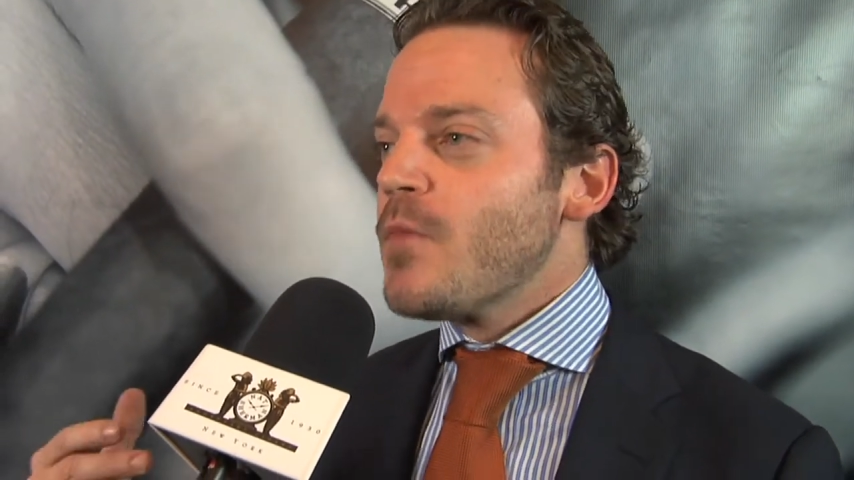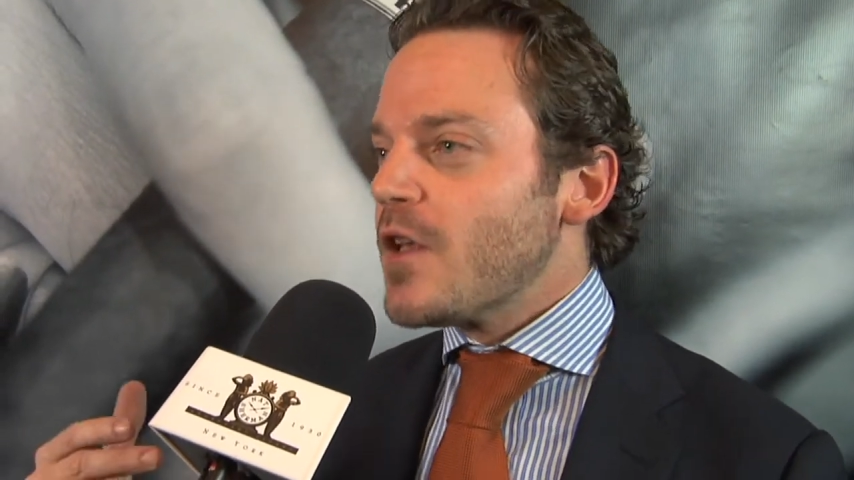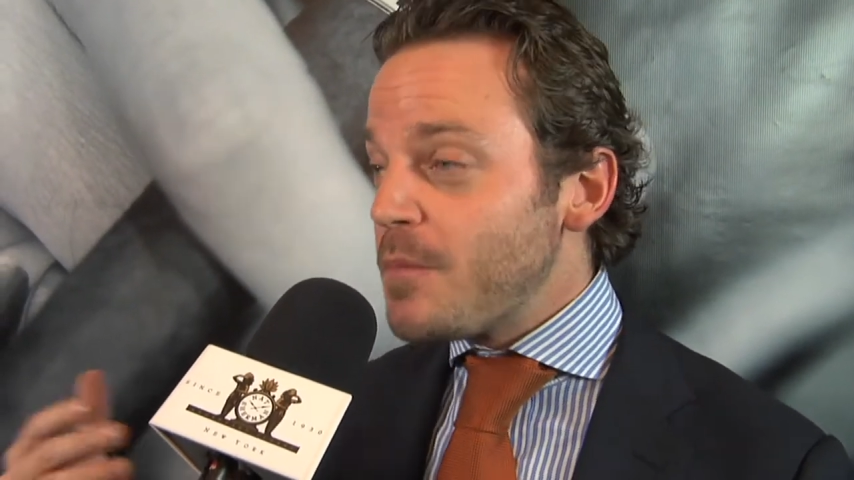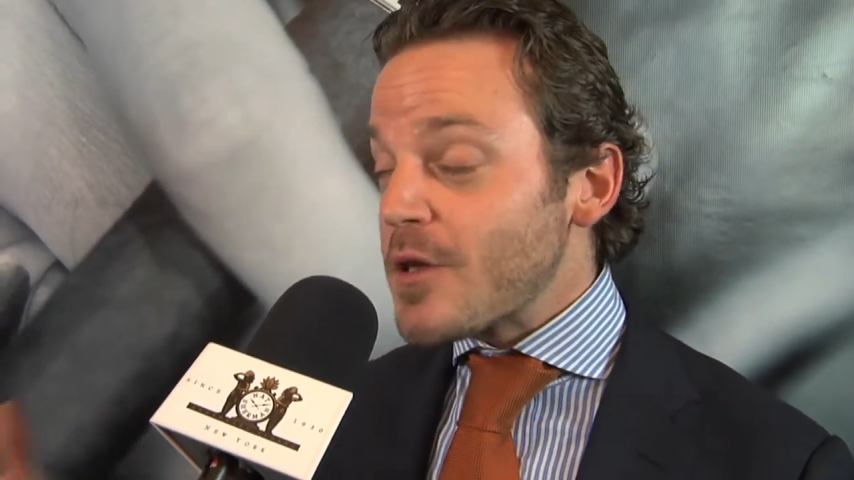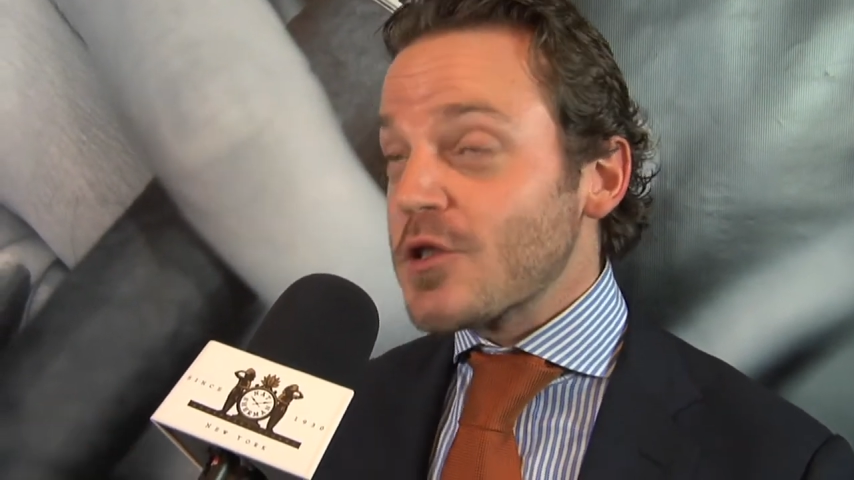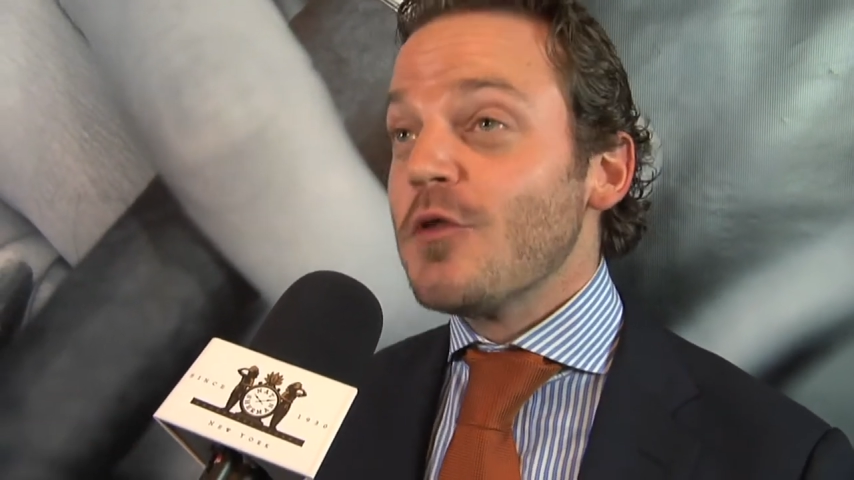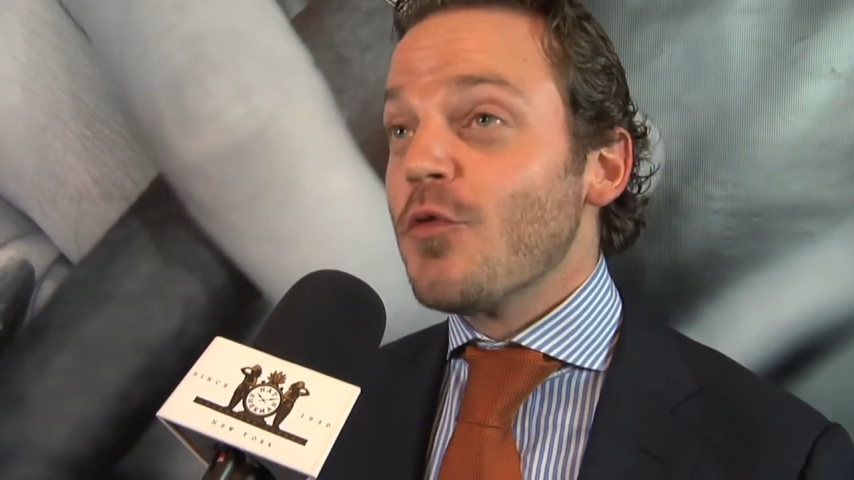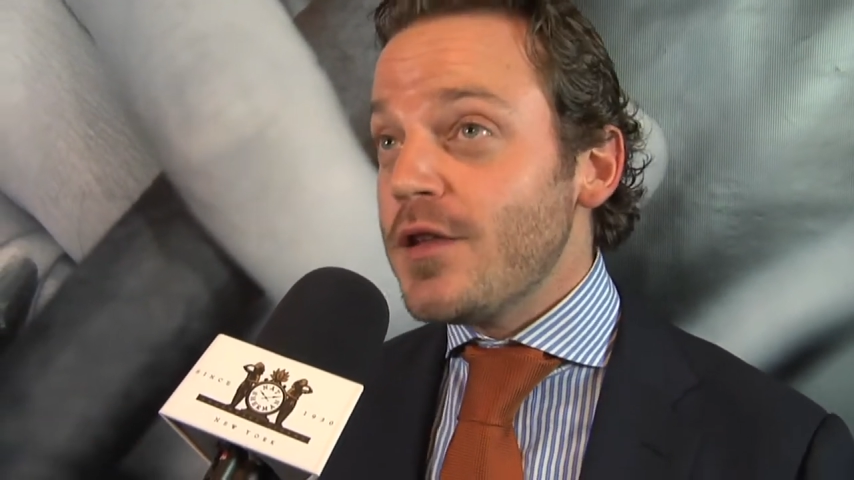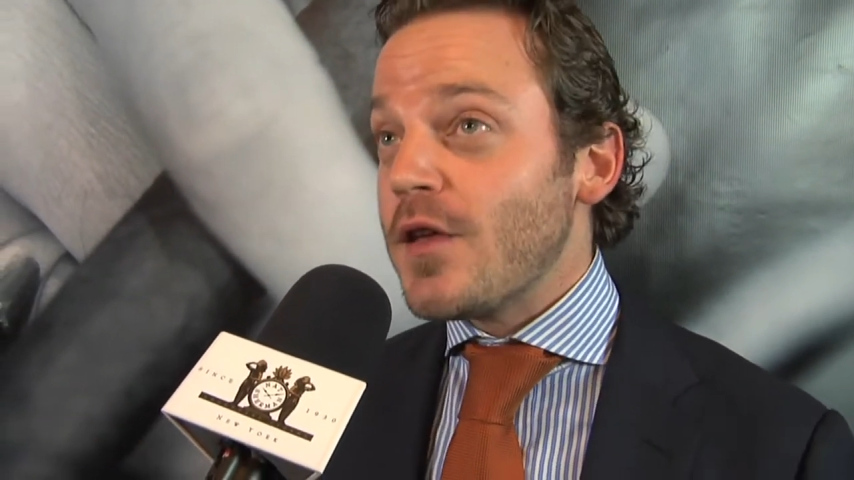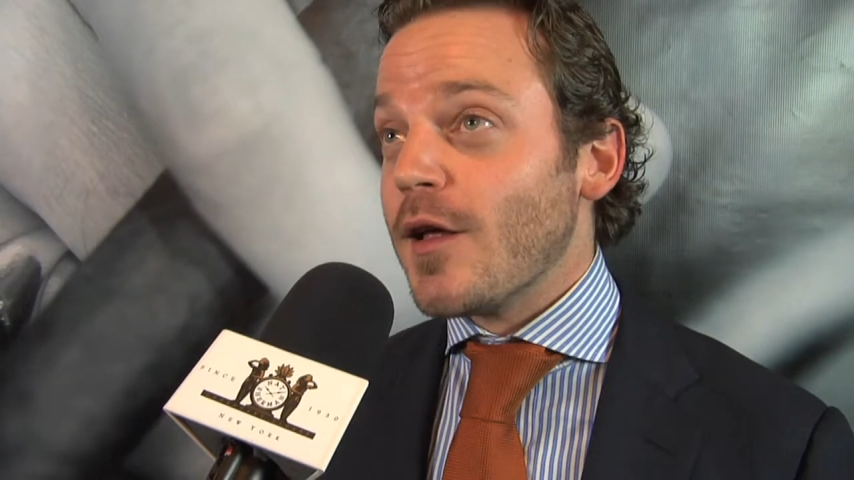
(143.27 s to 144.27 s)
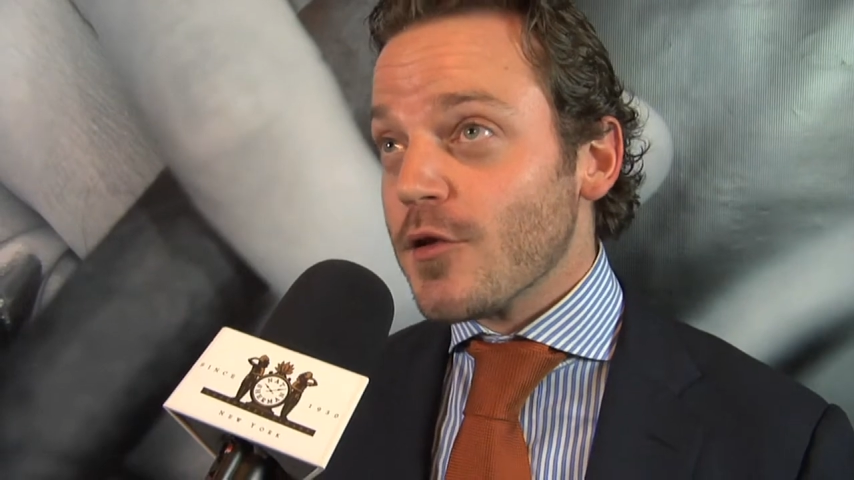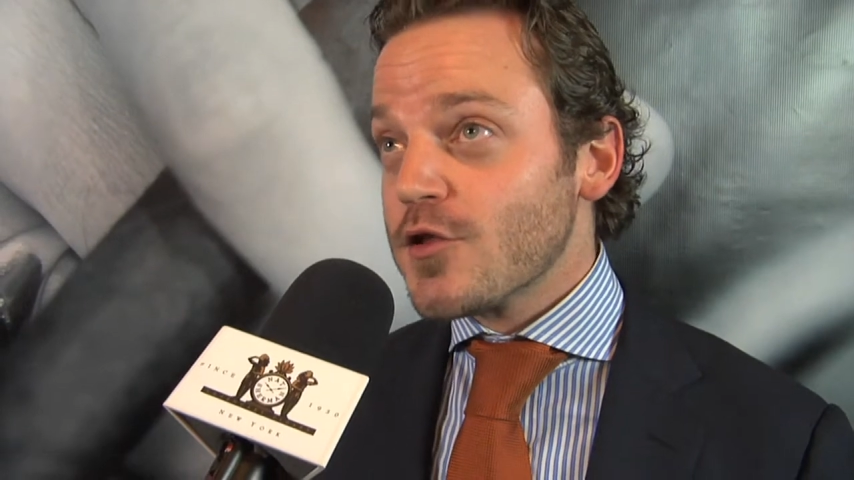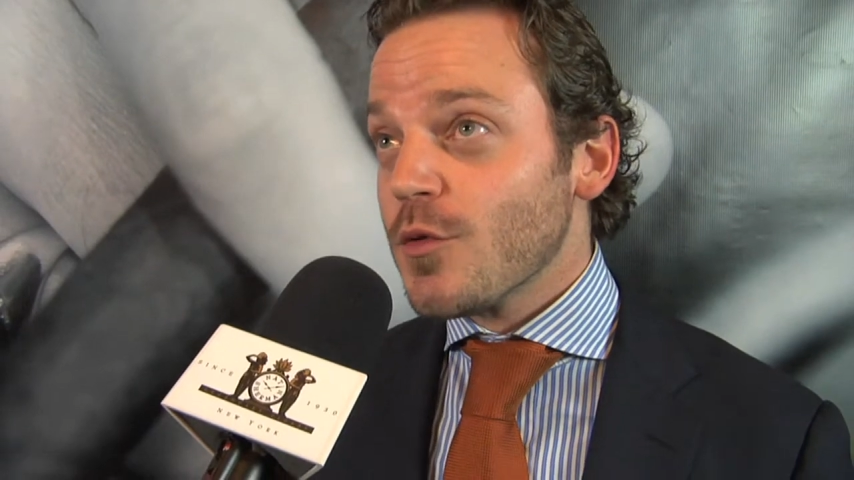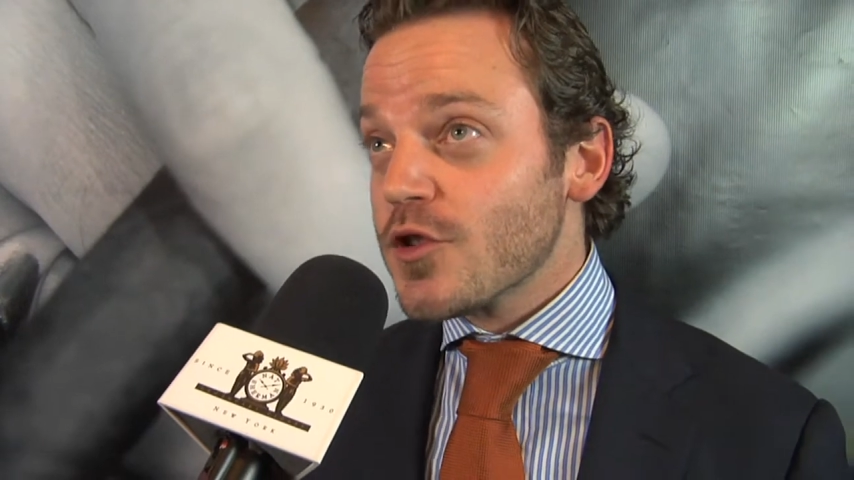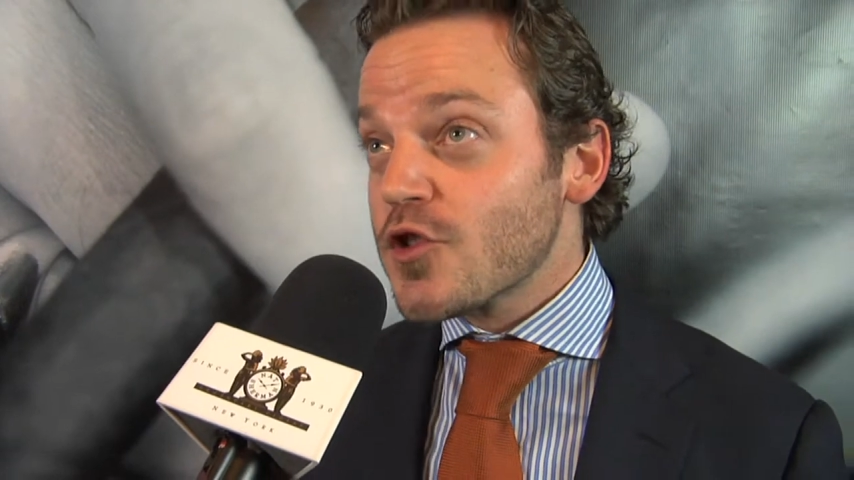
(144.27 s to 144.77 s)
especially
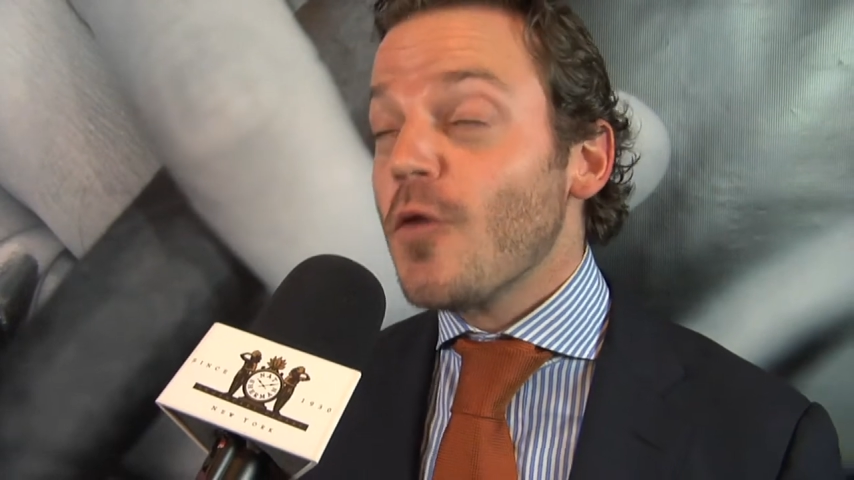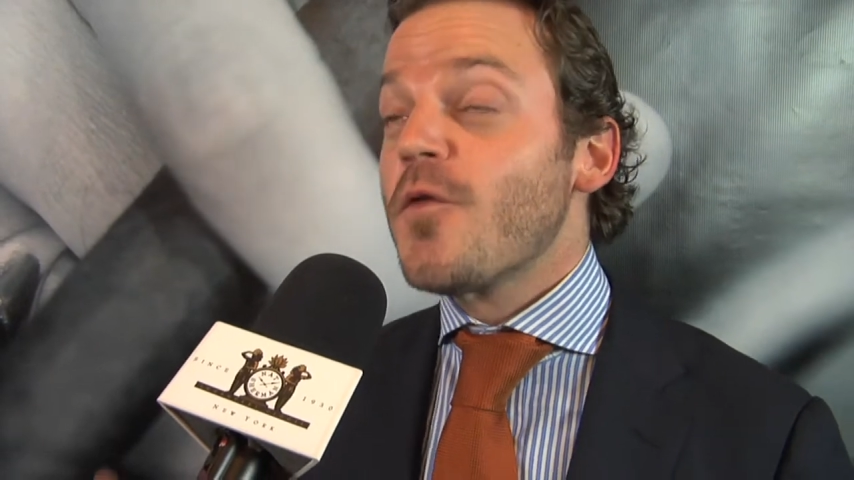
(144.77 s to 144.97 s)
retailers who are so